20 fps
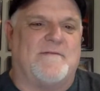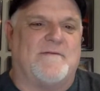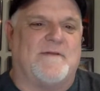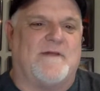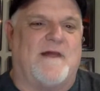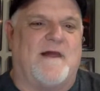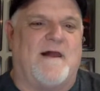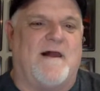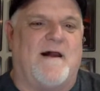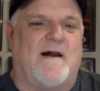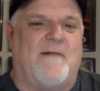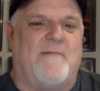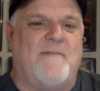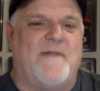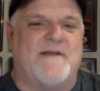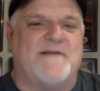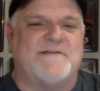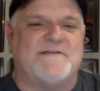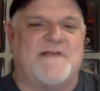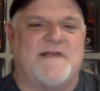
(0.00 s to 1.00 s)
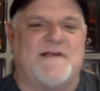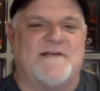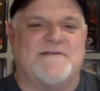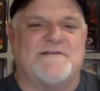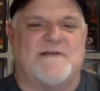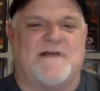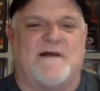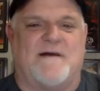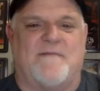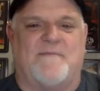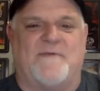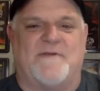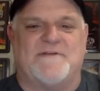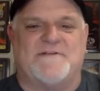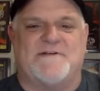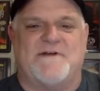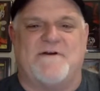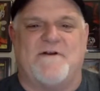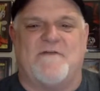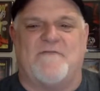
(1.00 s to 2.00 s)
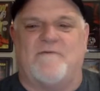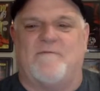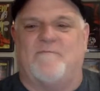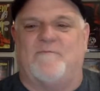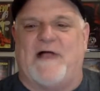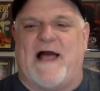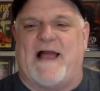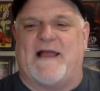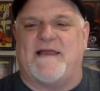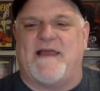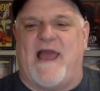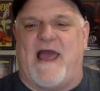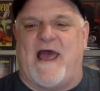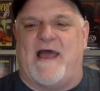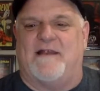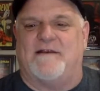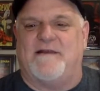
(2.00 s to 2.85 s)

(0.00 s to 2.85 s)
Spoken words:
Mick says, plus Daredevil and Black Cat.